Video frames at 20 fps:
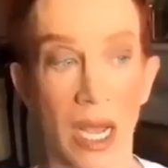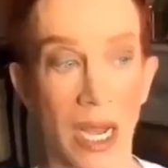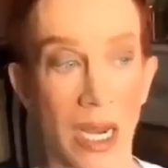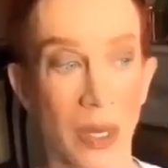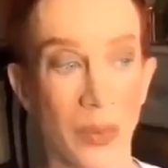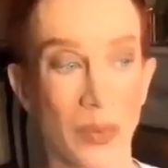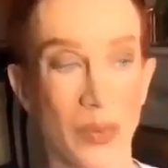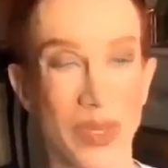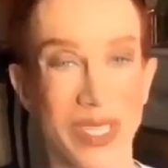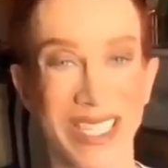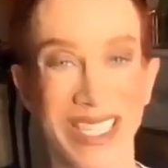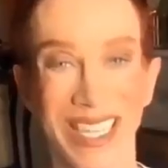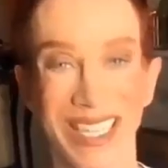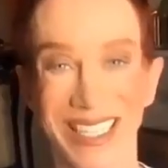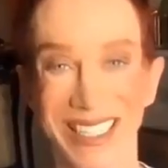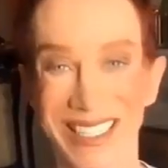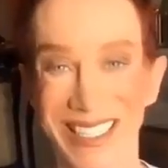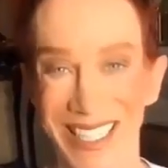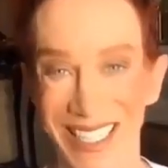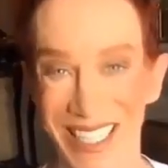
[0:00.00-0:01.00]
I'm
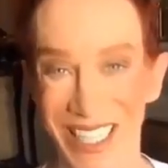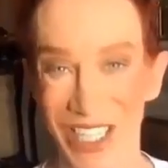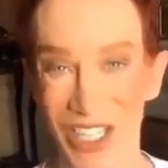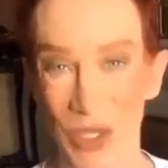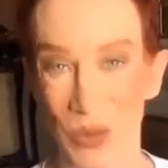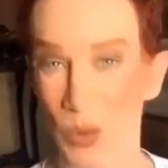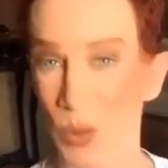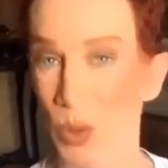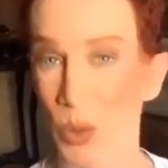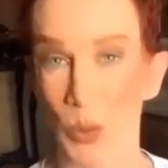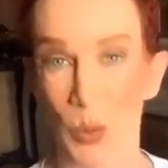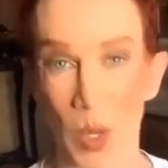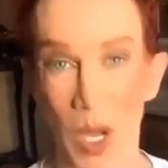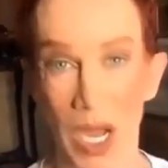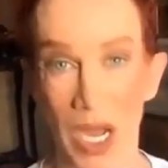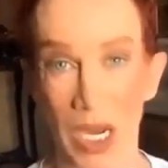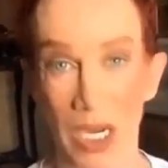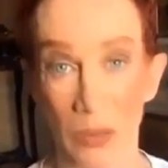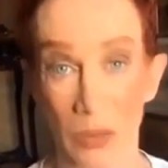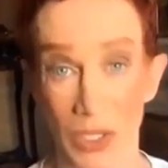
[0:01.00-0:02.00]
selling tickets
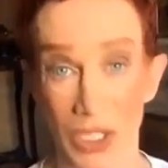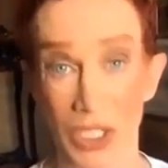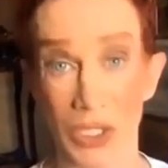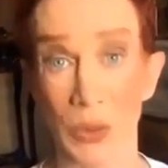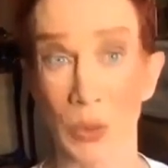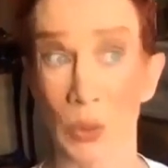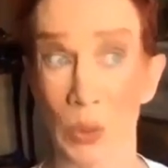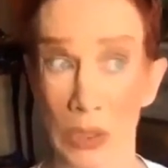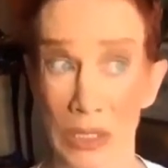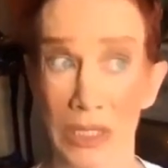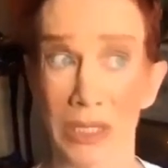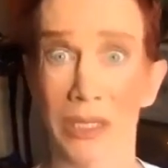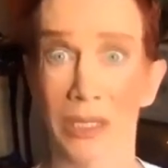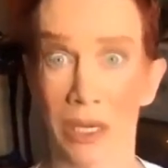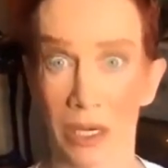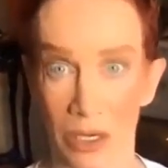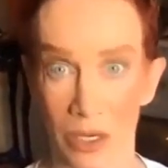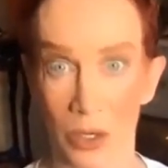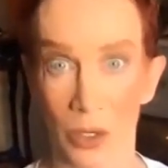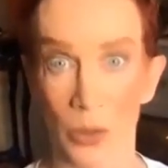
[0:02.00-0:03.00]
worldwide, which is really
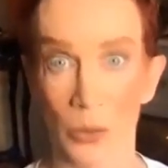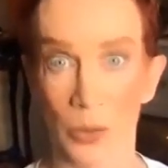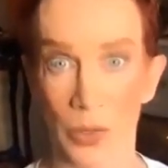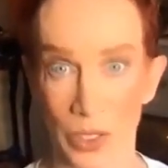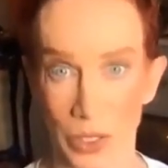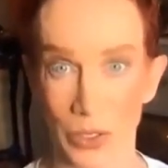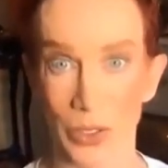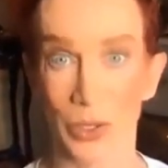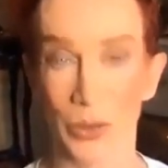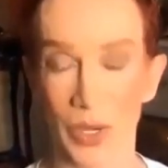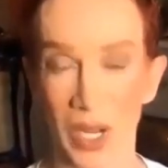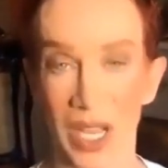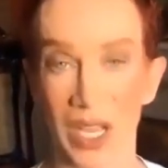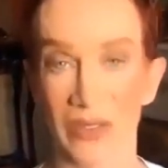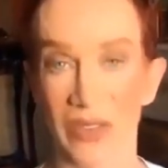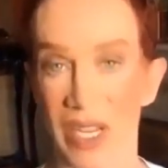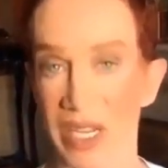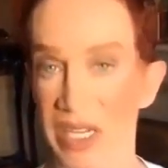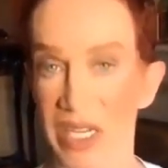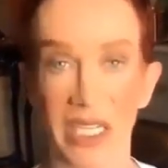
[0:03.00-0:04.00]
hard when you don't
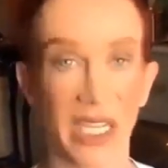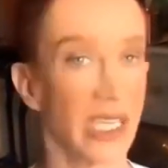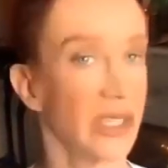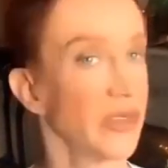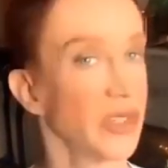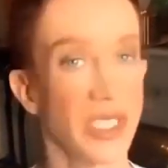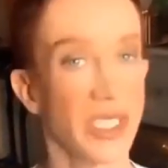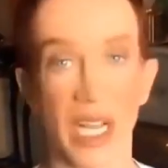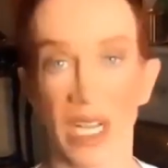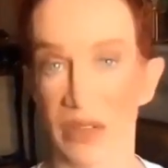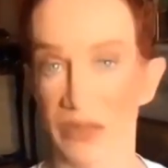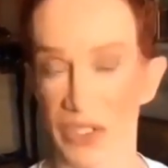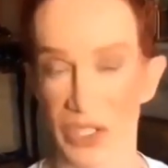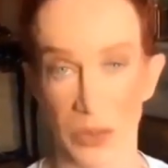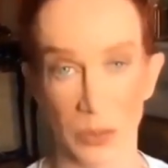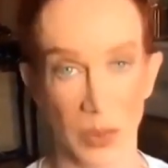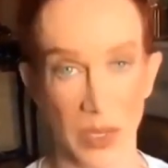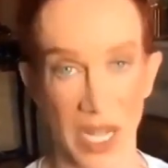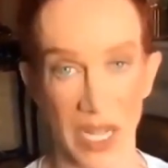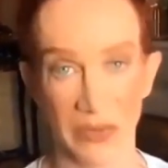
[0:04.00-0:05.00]
have any kind of a
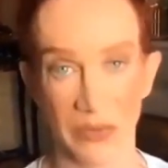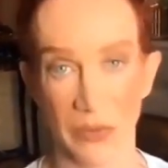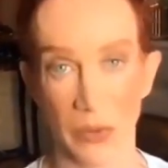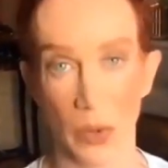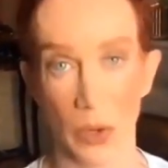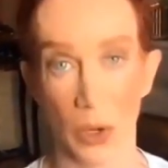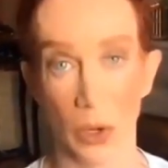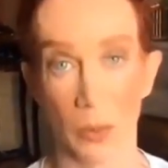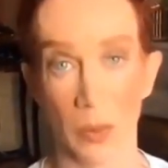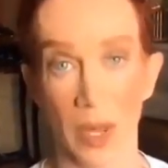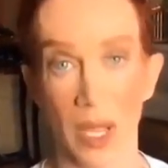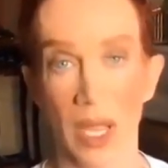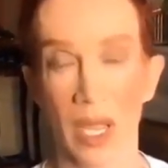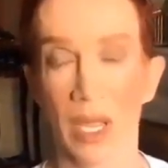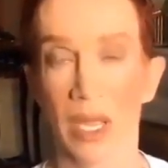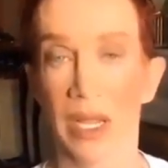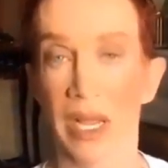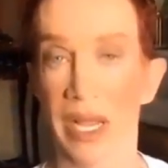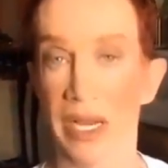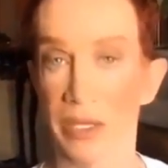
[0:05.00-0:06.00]
television platform
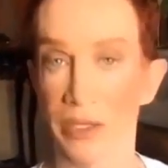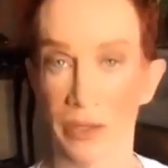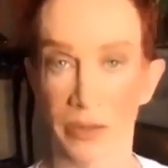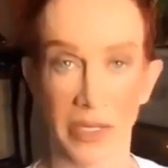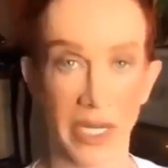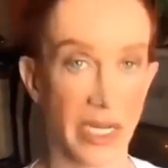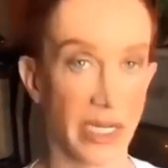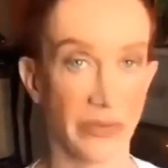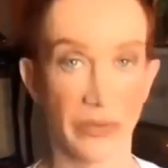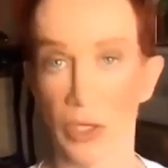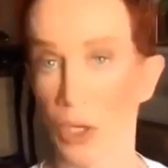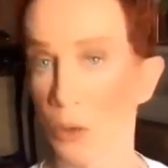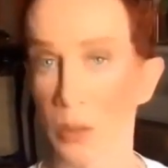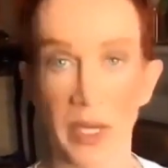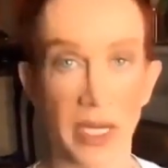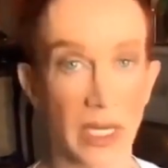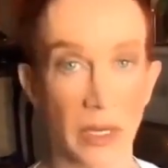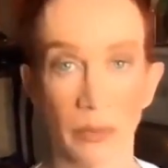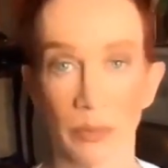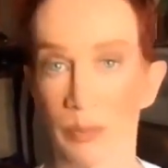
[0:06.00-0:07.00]
and kind of
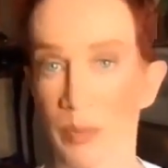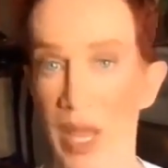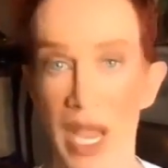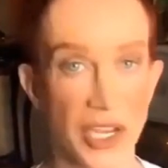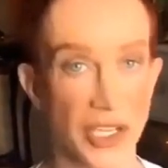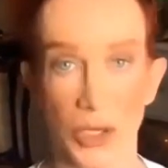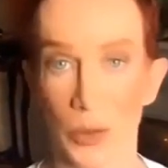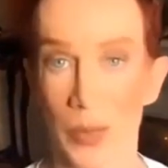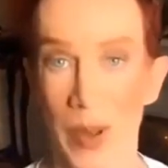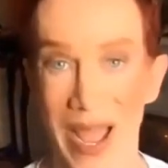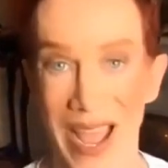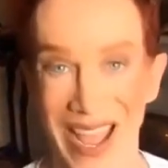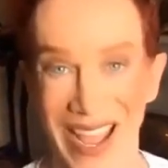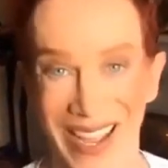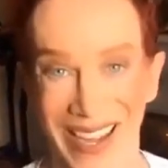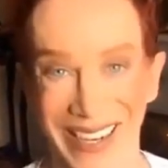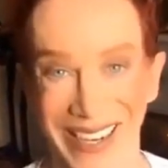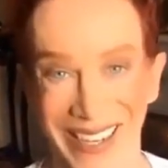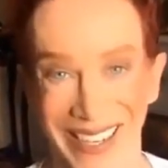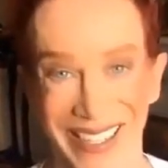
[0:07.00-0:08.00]
nobody has your
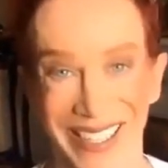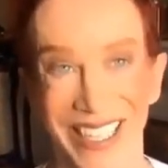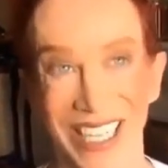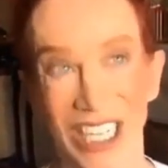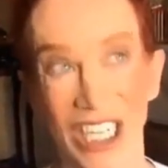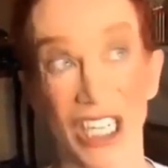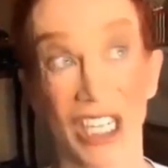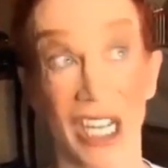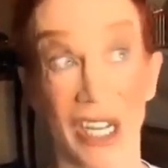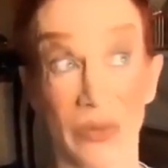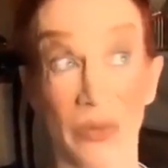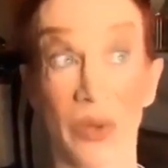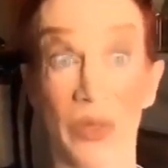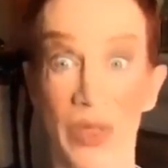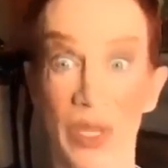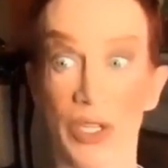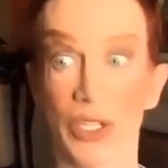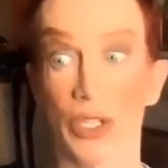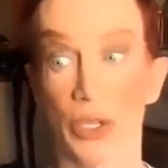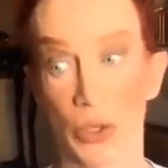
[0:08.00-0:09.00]
back and
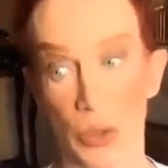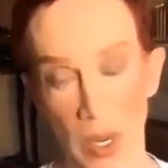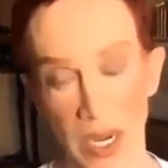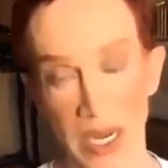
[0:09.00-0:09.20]
everyone thinks you're